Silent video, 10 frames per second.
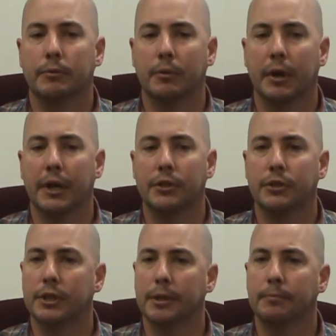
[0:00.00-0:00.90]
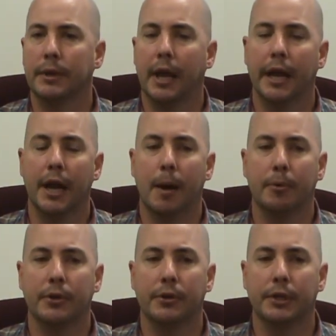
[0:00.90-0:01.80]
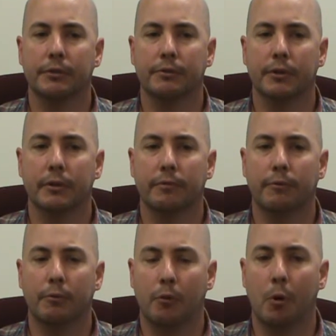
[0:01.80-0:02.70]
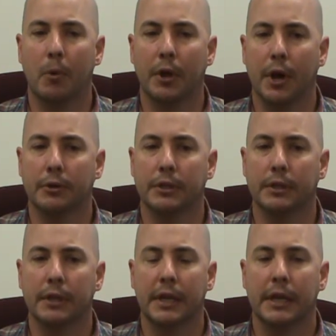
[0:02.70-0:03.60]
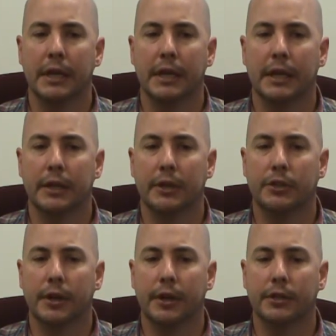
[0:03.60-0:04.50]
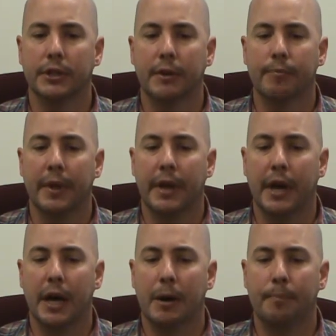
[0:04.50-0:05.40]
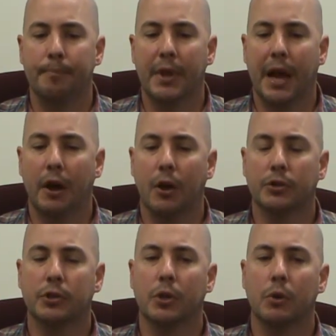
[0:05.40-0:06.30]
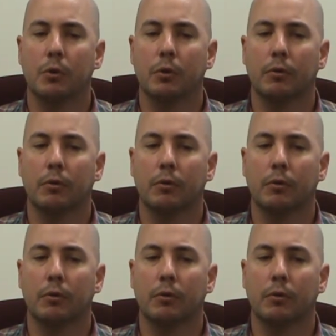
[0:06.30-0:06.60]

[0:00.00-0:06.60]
relationship and opportunities for formal coaching in the church. I also